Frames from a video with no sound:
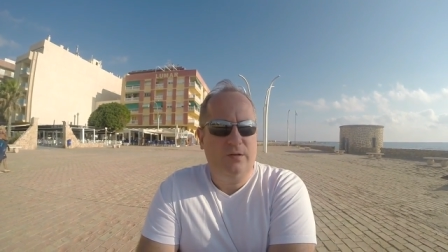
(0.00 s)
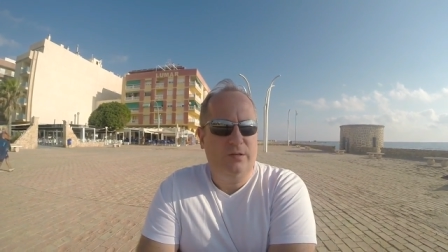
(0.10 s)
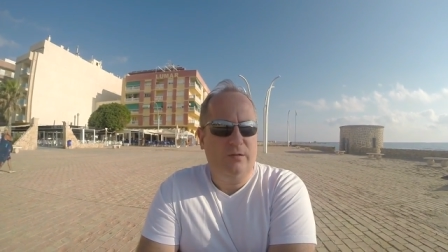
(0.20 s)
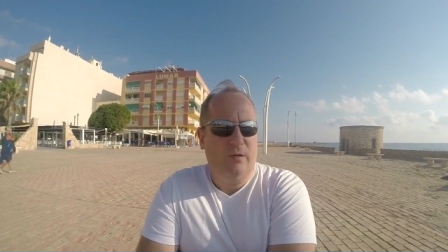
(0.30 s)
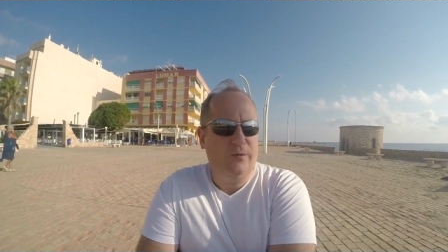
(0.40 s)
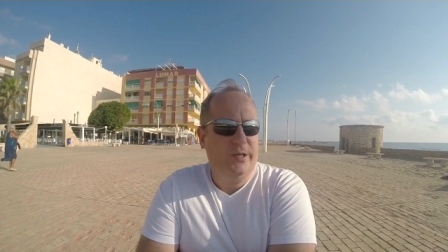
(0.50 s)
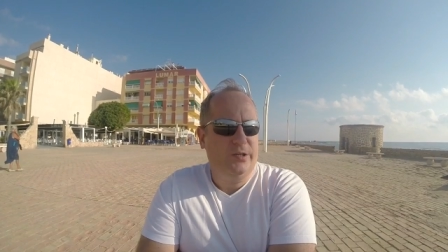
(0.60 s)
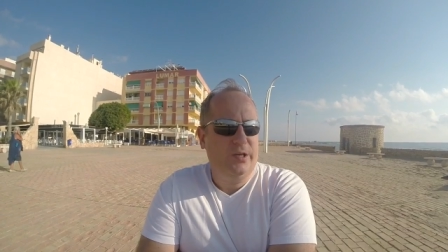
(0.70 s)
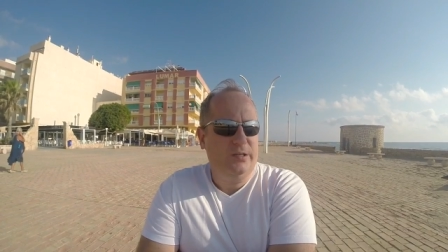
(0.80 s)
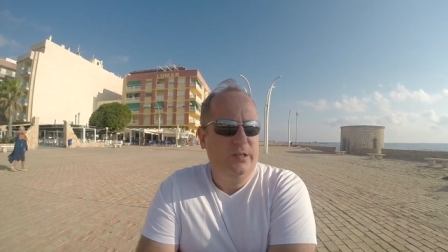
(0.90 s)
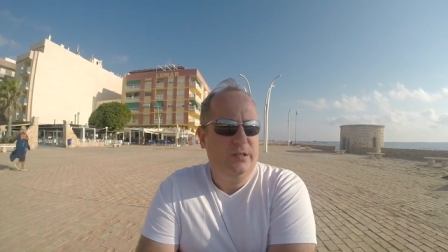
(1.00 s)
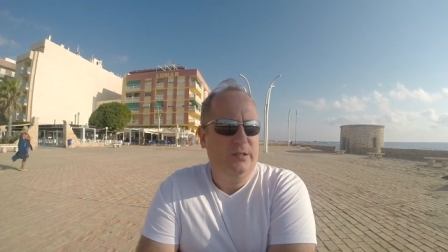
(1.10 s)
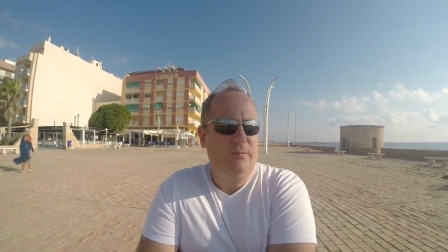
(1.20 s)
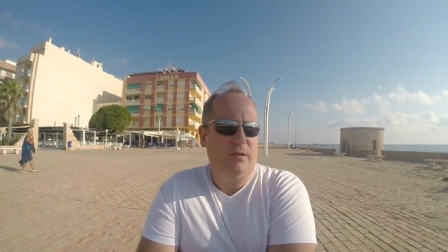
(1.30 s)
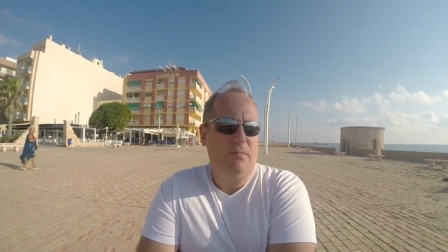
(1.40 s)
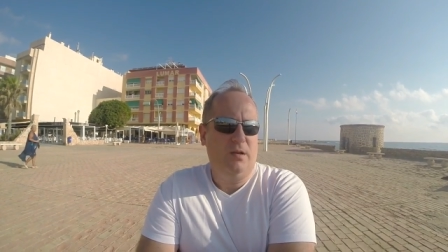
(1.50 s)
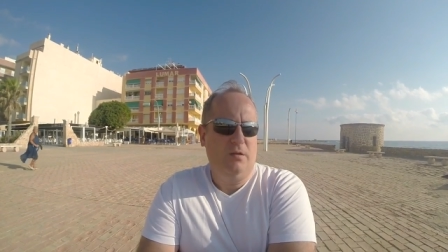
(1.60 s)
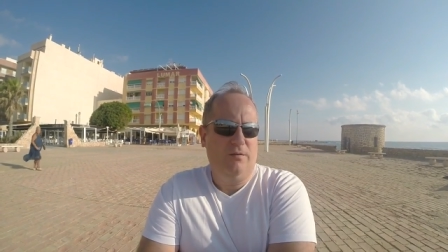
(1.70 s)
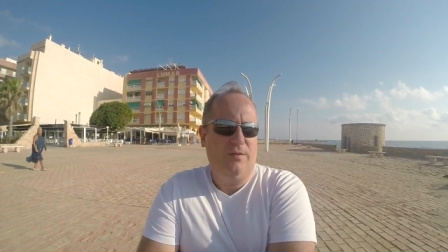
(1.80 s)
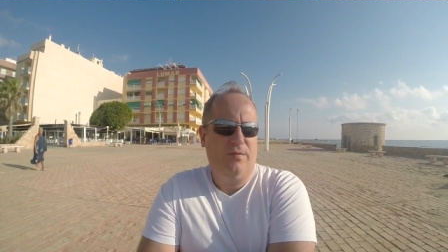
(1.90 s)
Because I was asked yesterday, does he make money
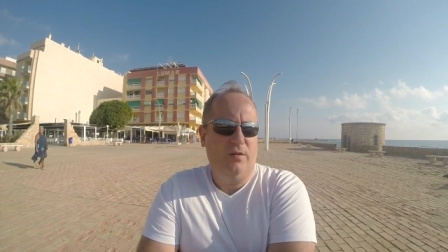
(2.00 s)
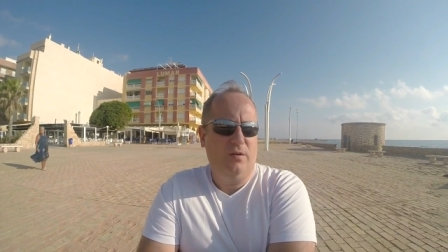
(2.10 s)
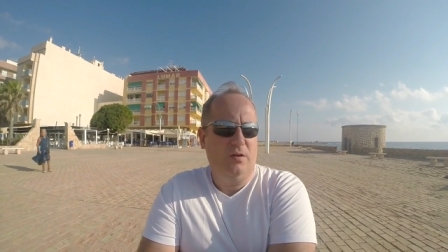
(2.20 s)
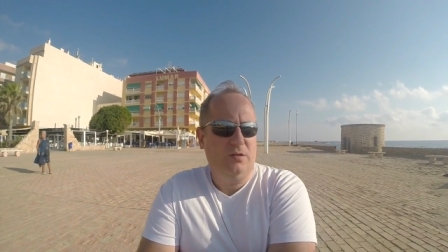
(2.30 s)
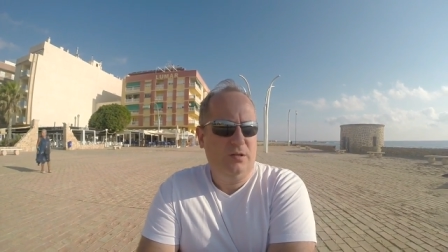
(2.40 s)
off the photos?